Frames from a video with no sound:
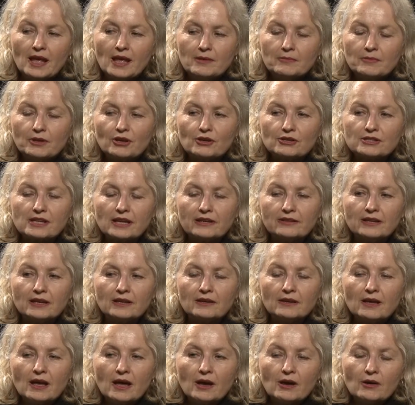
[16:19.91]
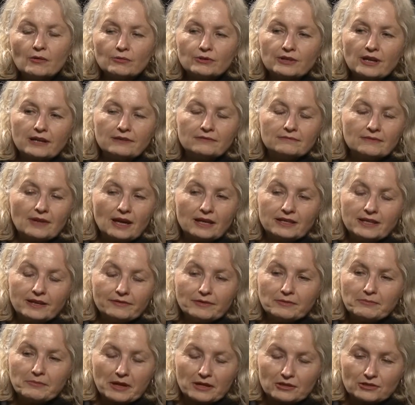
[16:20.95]
because I think what I, I
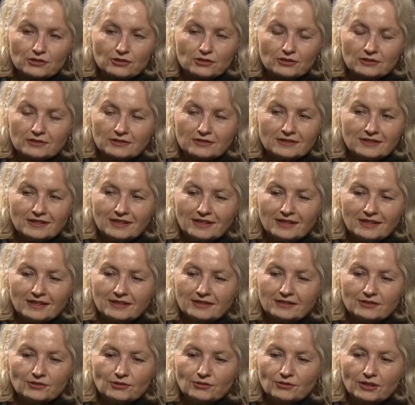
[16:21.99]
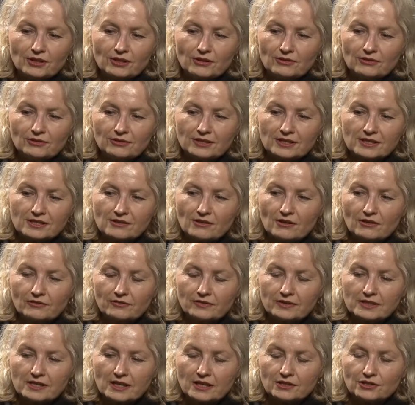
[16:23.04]
never mentioned in during all this
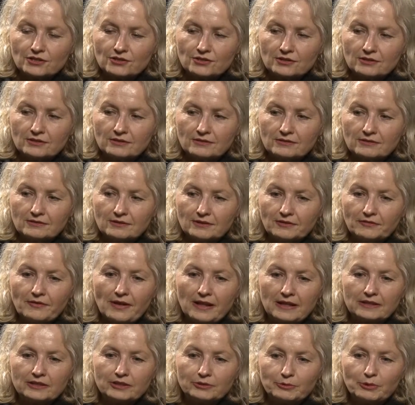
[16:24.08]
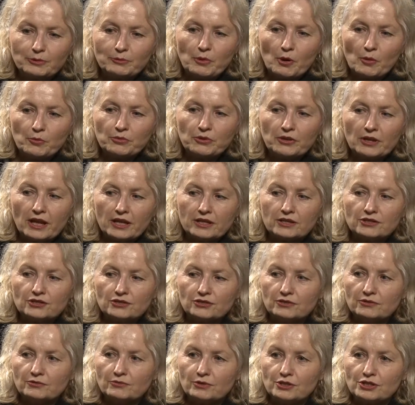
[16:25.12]
conversation the vulnerable
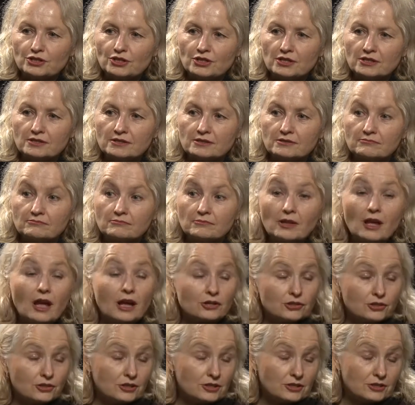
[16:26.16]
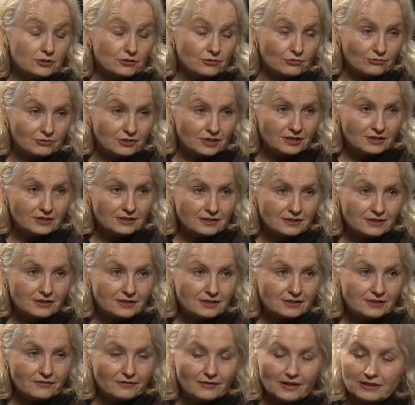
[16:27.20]
population which is actually students
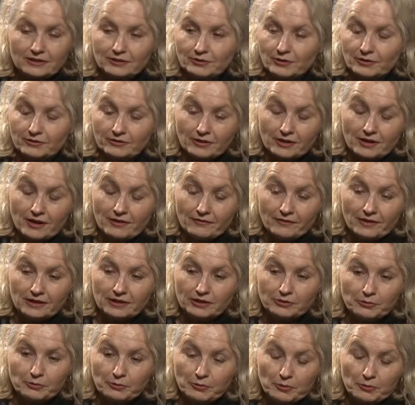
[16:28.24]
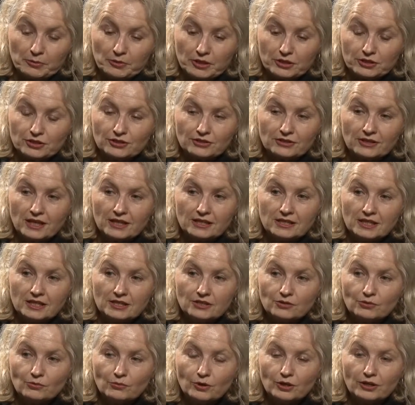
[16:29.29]
is a vulnerable they are a vulnerable population they need
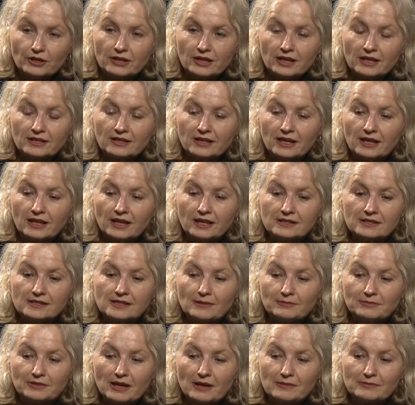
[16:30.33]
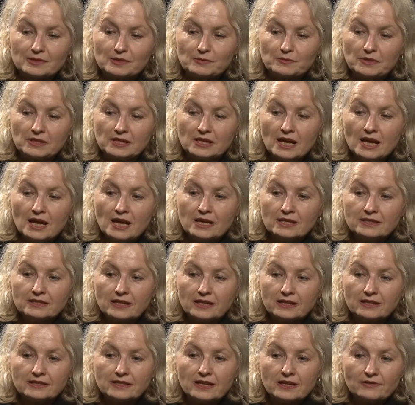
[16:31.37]
to work and they can sometimes be
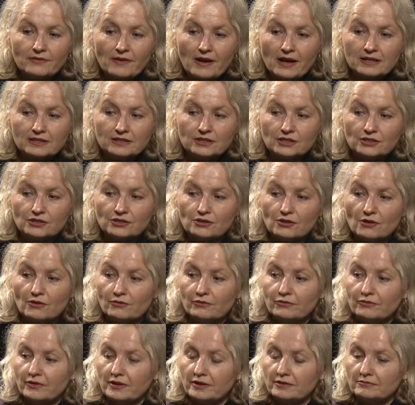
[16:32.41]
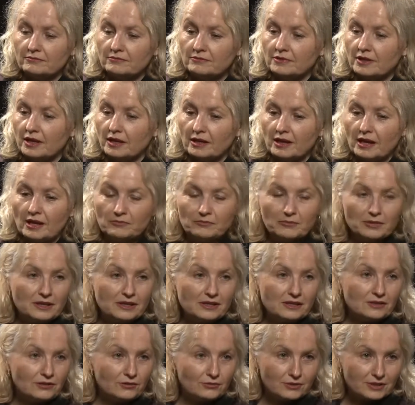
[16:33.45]
taken advantage of and they can
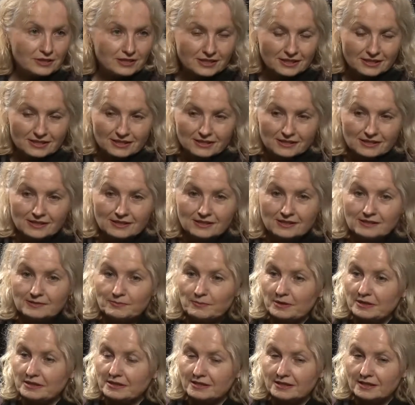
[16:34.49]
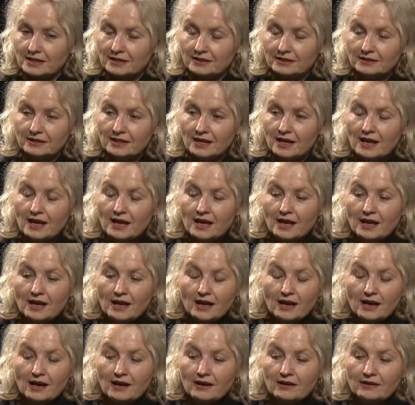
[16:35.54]
be US citizens but still
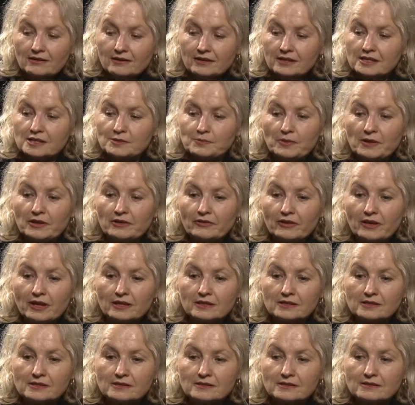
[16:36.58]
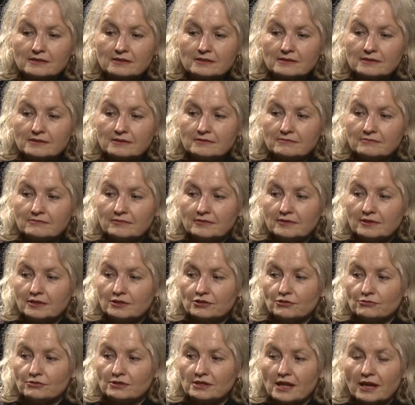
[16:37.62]
uh, experience
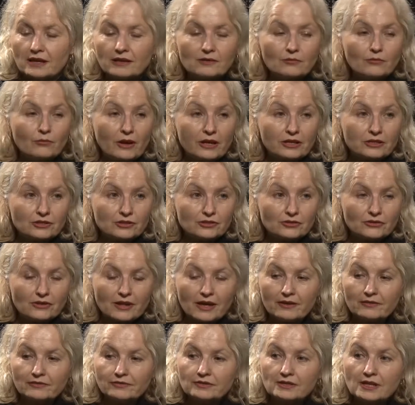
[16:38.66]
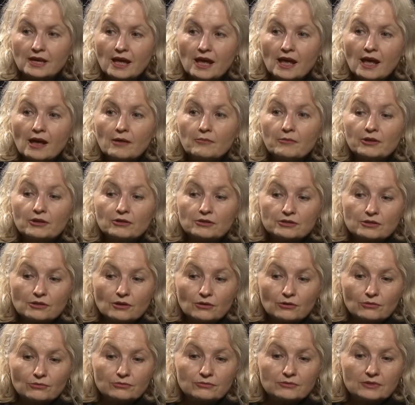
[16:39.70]
issues like wage theft but
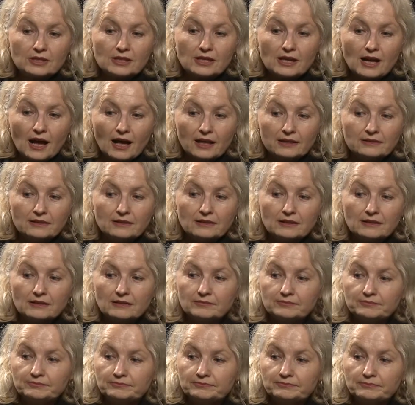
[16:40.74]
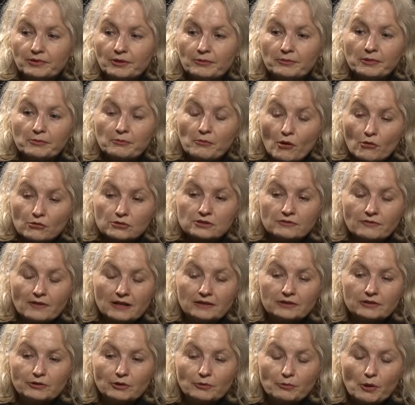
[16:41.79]
also the other probably most
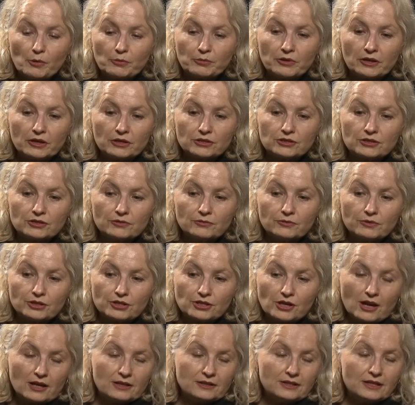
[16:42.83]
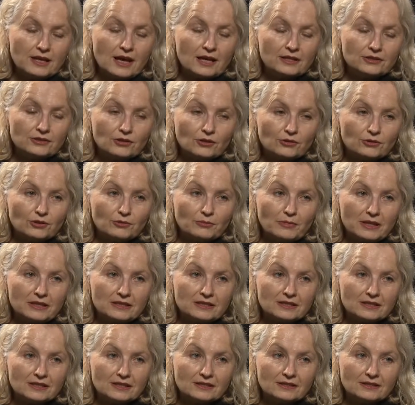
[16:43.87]
vulnerable population which are the
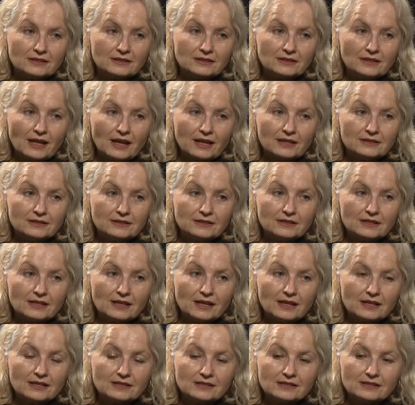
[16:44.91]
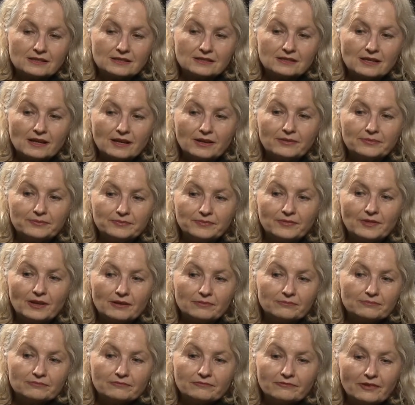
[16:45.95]
undocumented that is um, they're
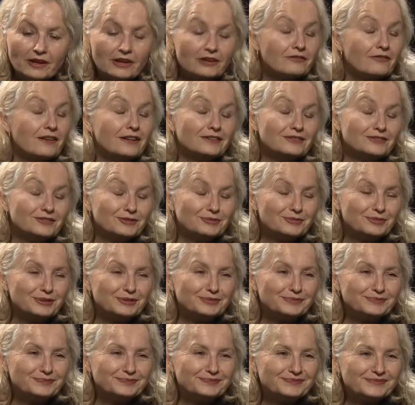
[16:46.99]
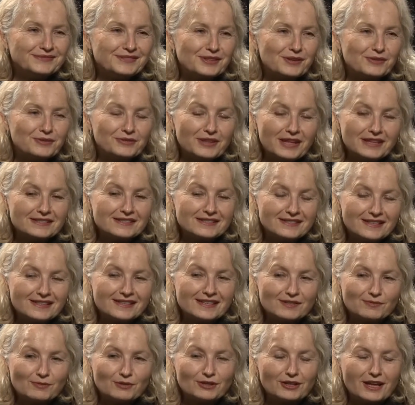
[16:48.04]
very vulnerable so that's this
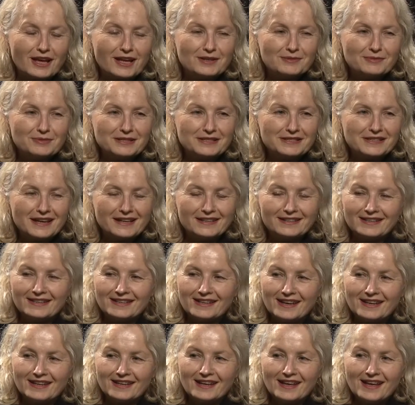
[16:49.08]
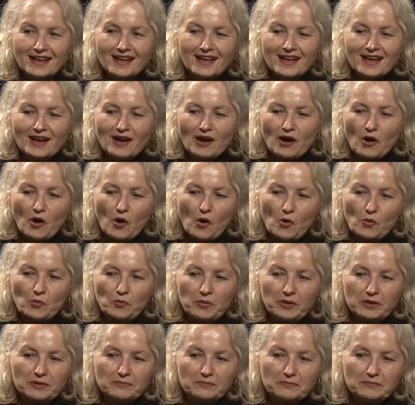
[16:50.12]
is what can be done and I hope
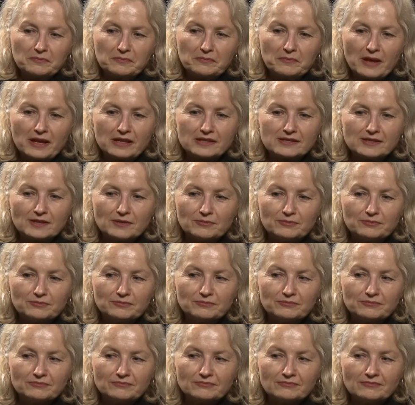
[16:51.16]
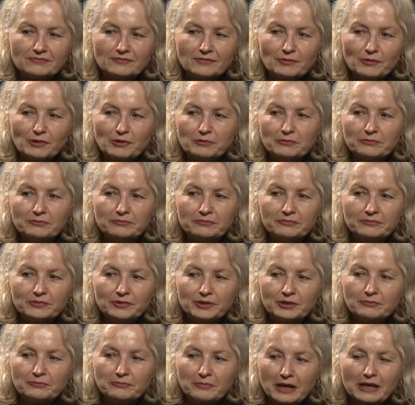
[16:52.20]
it makes some
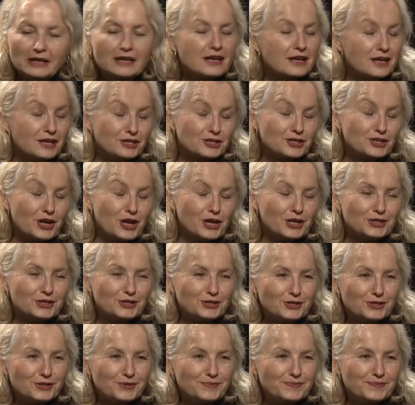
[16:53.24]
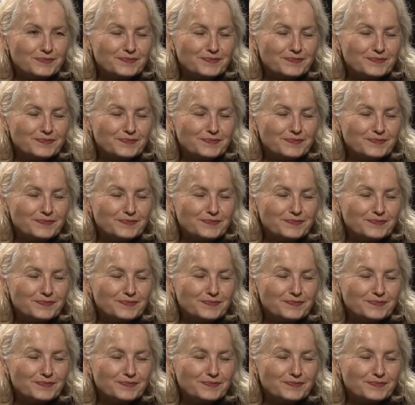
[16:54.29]
we're making a change